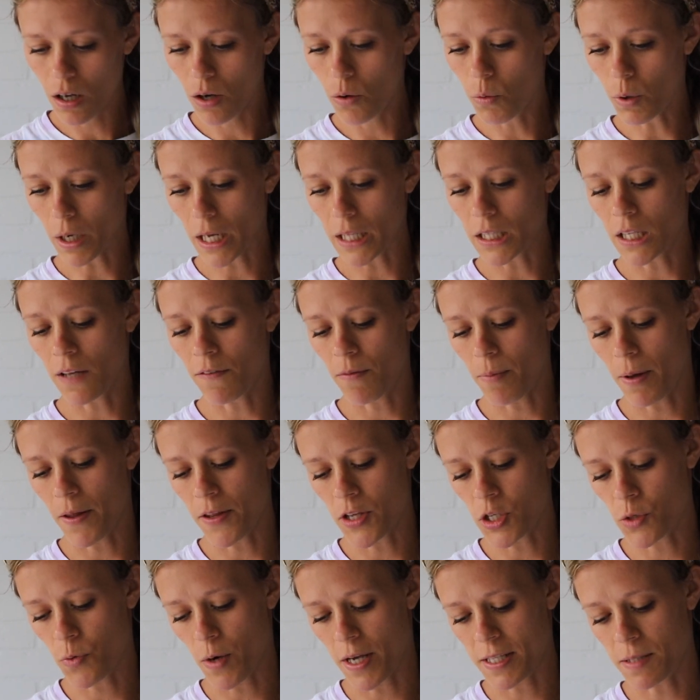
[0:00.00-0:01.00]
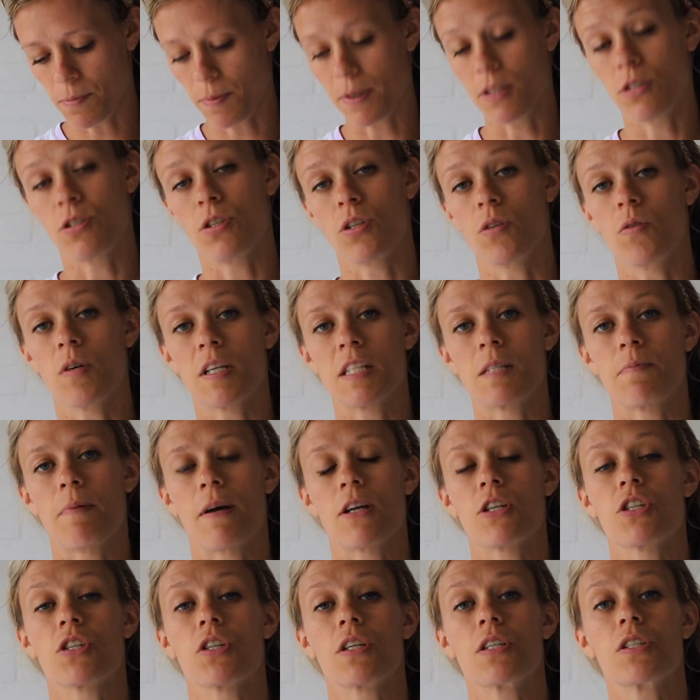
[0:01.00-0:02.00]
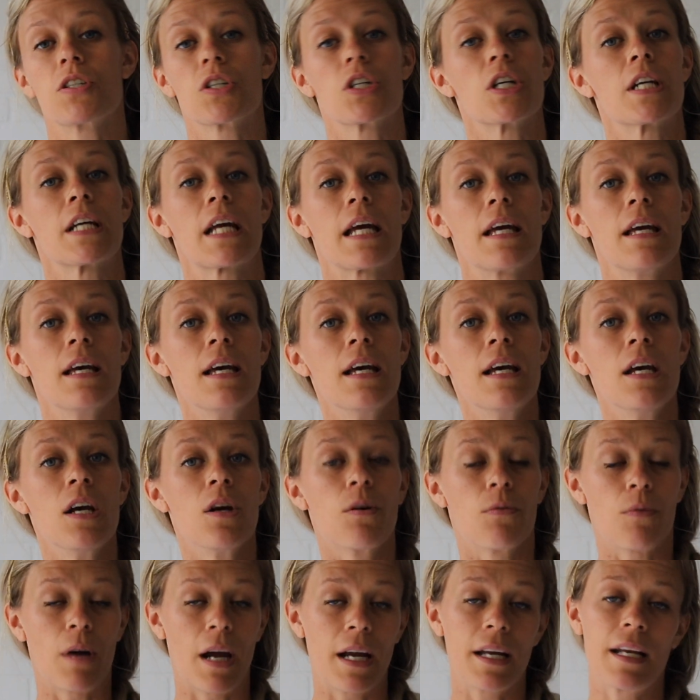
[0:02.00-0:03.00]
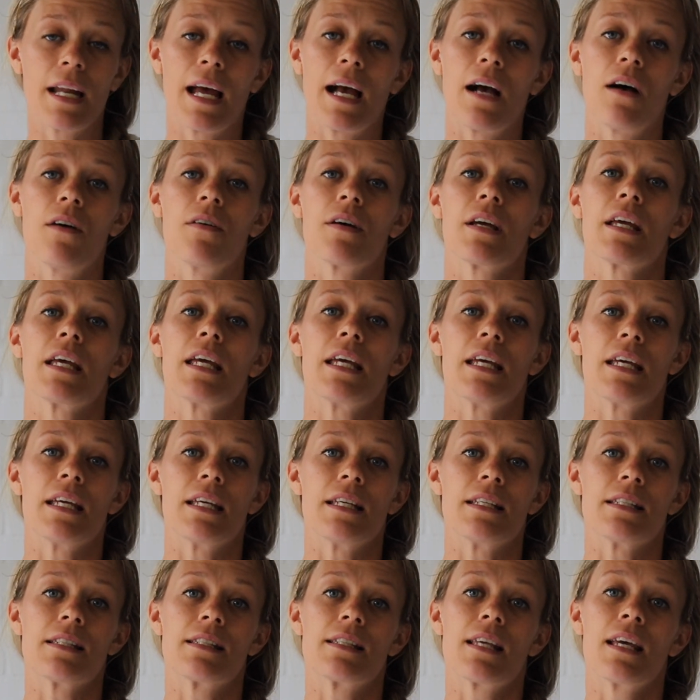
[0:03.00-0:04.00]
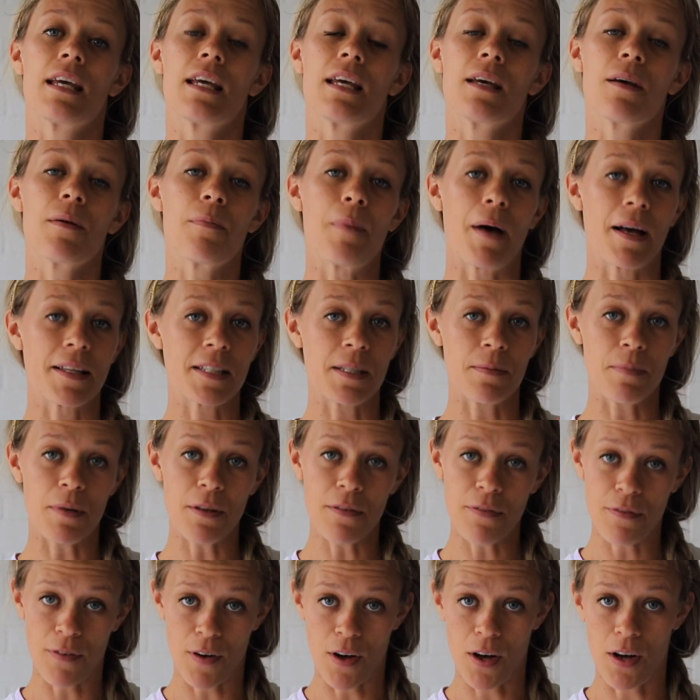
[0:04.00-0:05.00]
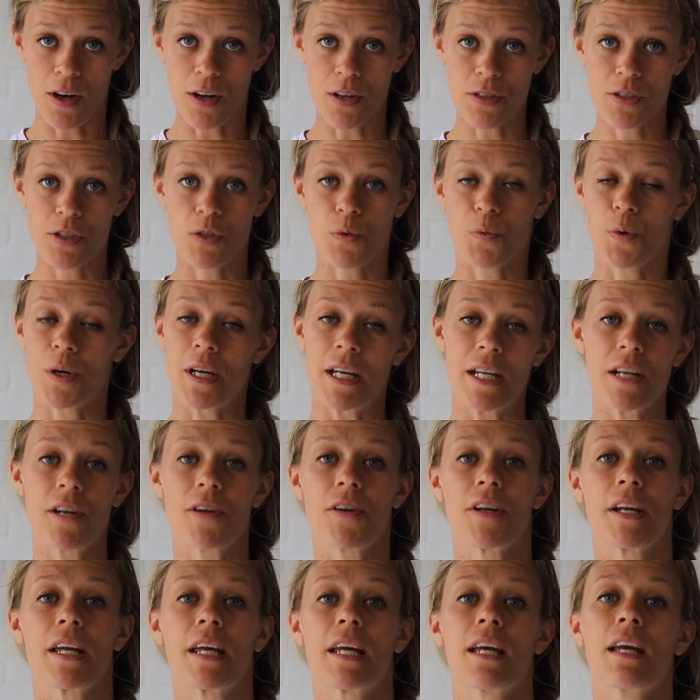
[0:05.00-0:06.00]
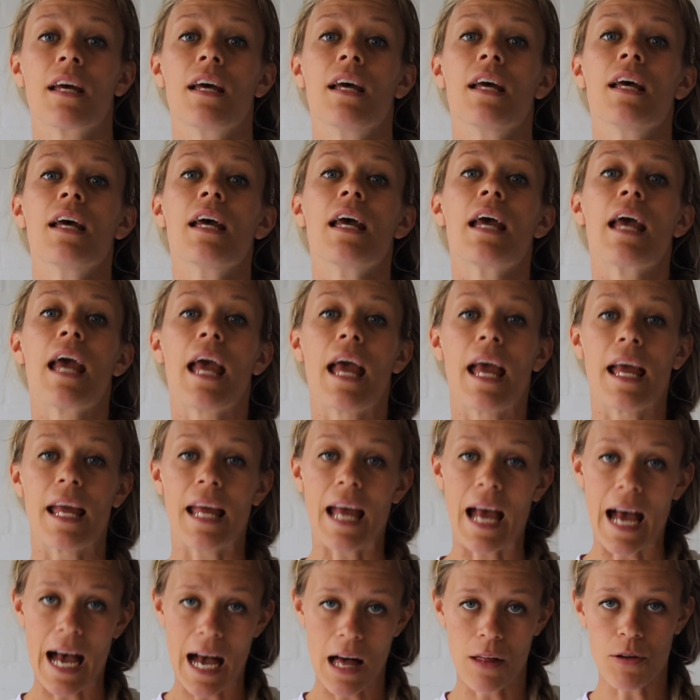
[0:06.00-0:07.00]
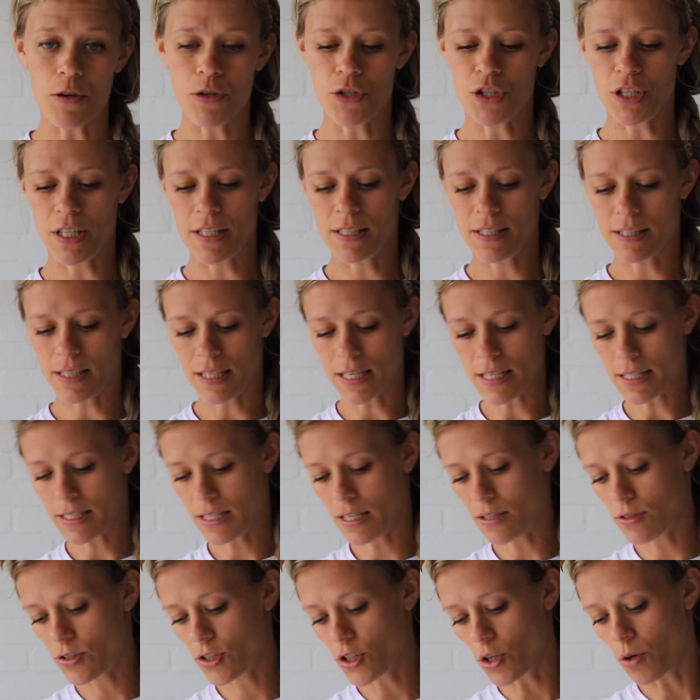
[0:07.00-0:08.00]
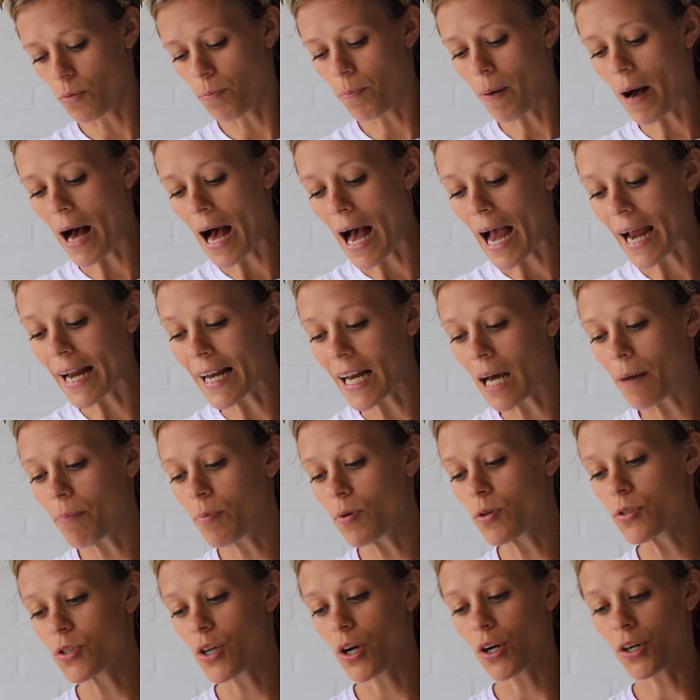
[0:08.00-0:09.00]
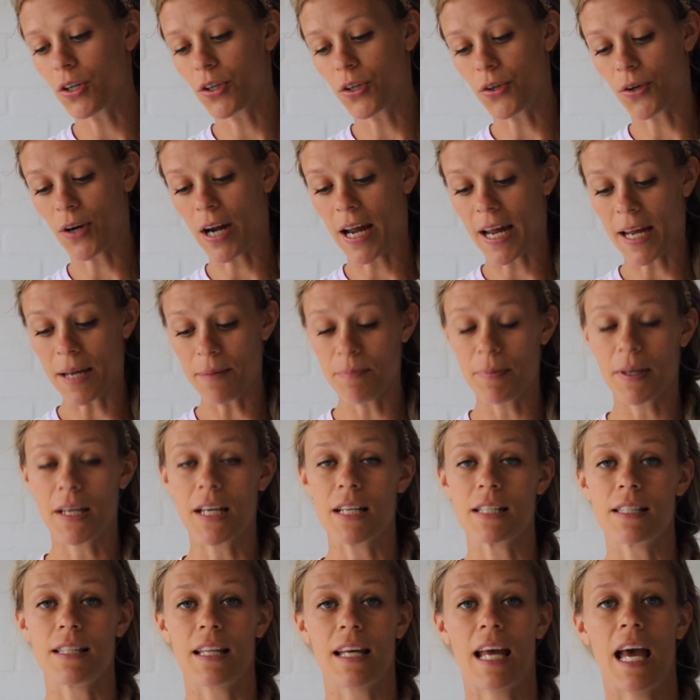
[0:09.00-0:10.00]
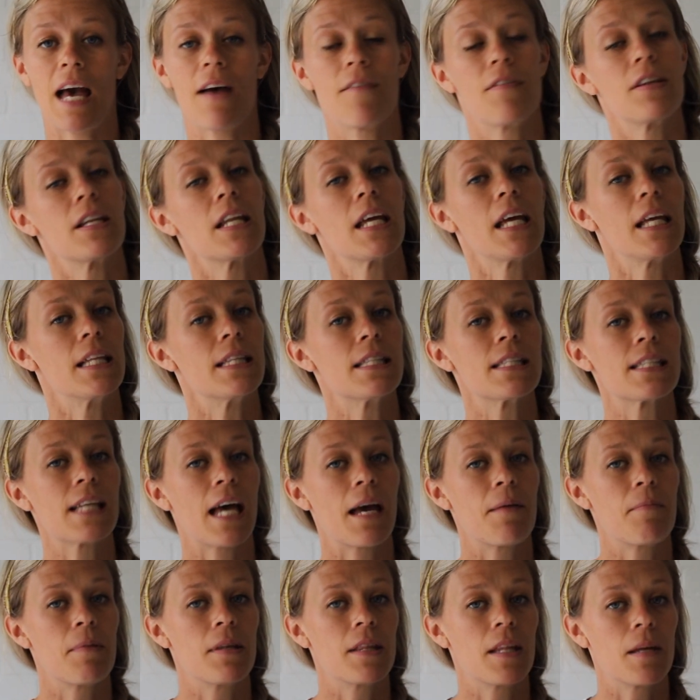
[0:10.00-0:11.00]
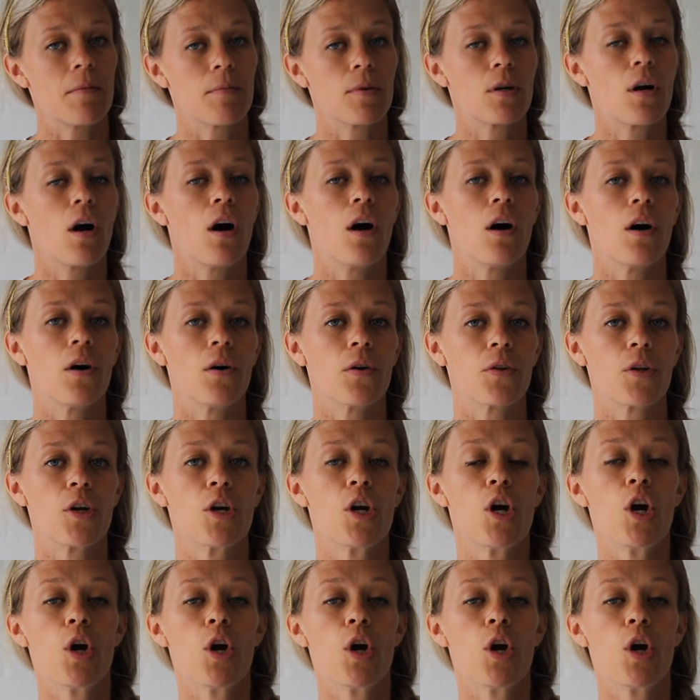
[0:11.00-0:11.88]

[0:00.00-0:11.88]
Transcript: What I love about this recipe too, especially during right now, is about to be fall. So we're entering an allergy season. So pineapples are great because they have an enzyme in them called